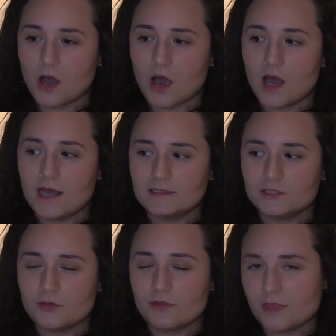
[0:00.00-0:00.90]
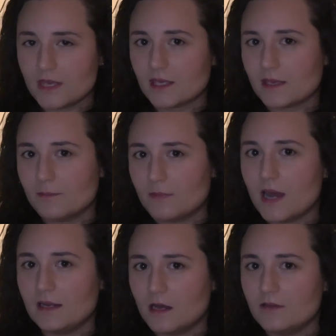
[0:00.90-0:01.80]
I do think in
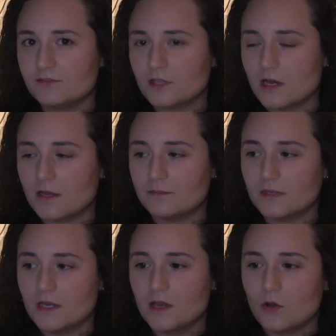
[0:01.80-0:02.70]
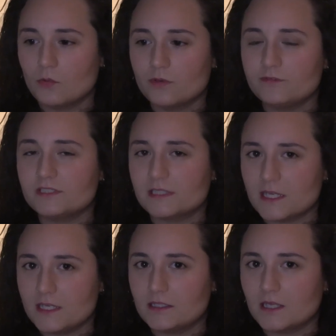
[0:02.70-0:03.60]
my lifetime, we've
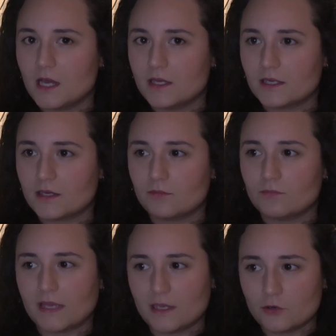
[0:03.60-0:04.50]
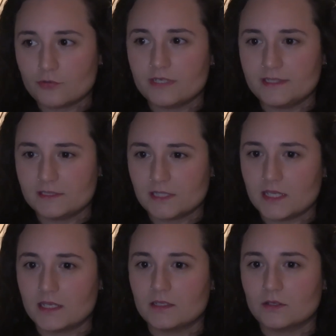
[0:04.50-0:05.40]
seen
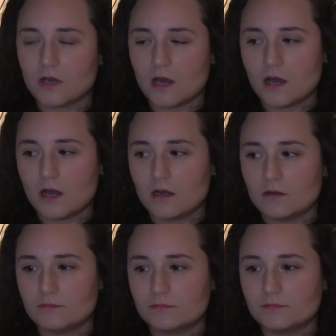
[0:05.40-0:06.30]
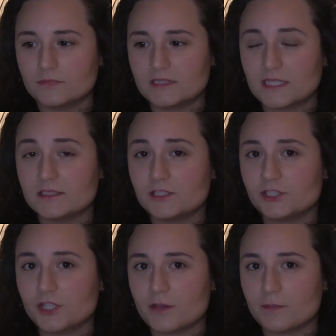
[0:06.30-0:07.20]
increasing
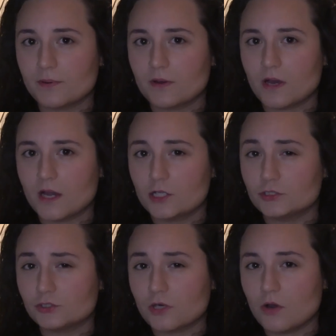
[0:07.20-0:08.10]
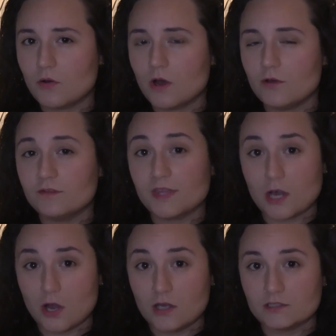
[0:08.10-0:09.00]
censorship and control over the
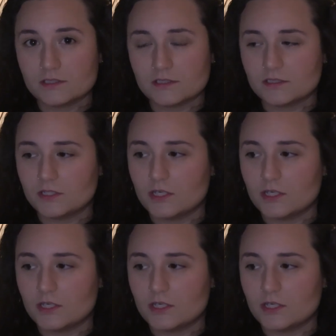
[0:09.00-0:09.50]
arts.